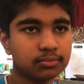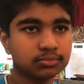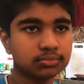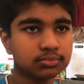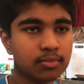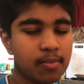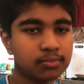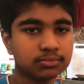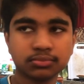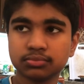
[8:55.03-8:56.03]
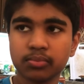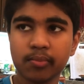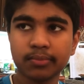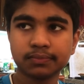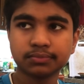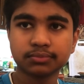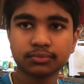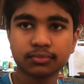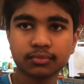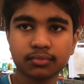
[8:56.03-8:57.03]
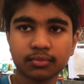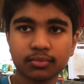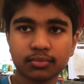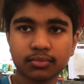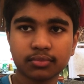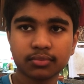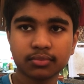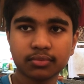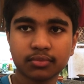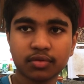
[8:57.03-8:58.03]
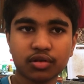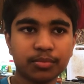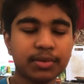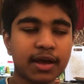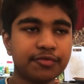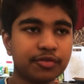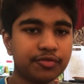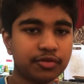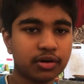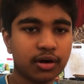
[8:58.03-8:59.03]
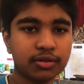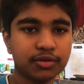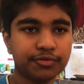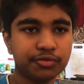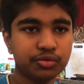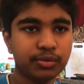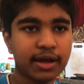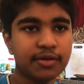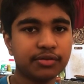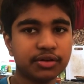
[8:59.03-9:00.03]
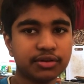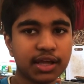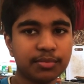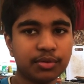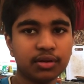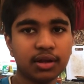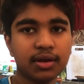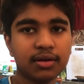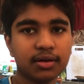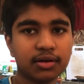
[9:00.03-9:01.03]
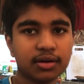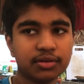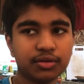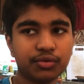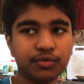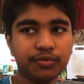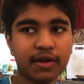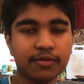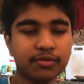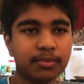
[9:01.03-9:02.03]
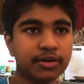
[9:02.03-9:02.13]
So, Matthew, what are you thankful for this Thanksgiving? So, I'm thankful for all the food we have on our table, uh, the roof we have above